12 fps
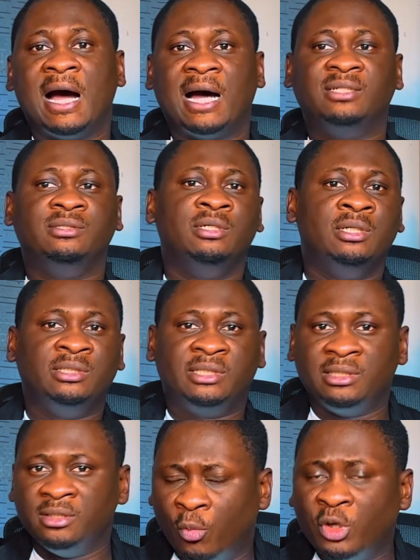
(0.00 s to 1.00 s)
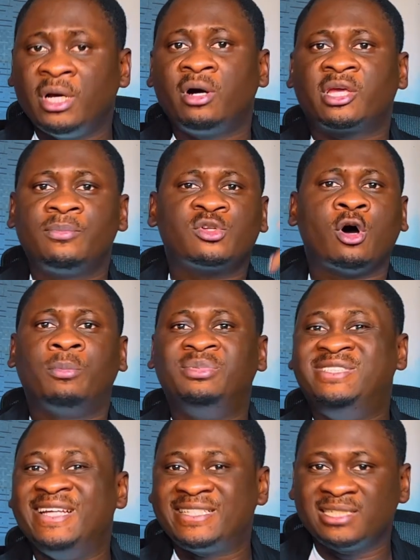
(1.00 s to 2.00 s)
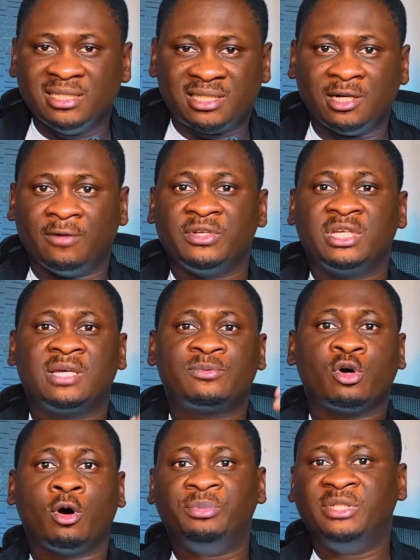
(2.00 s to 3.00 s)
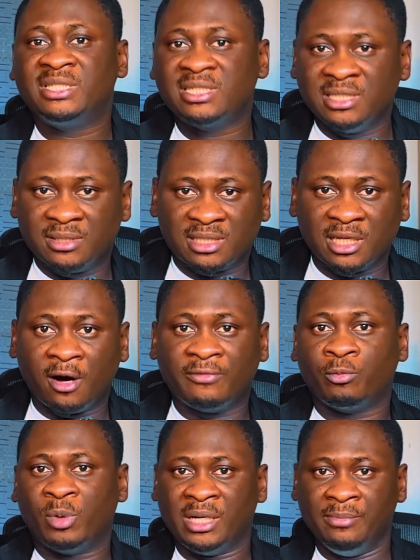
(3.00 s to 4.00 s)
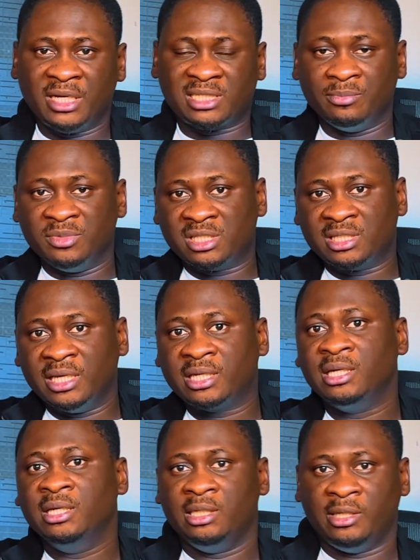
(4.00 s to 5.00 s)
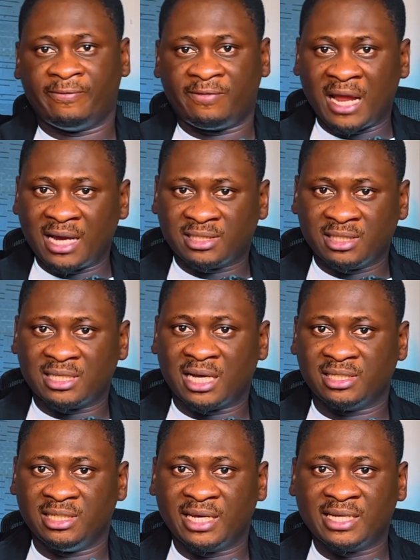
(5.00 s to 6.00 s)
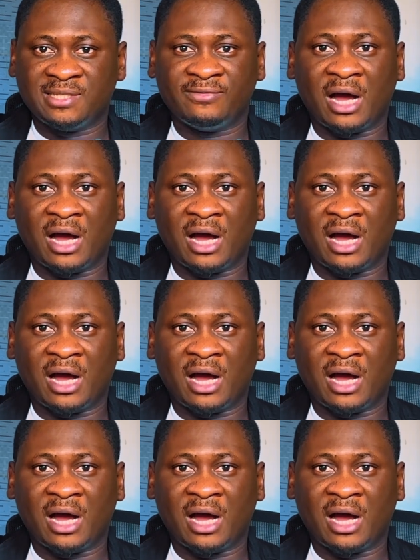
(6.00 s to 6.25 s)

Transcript: and the model keeps updating itself. It keeps updating itself. When it makes a mistake, it flags it as a negative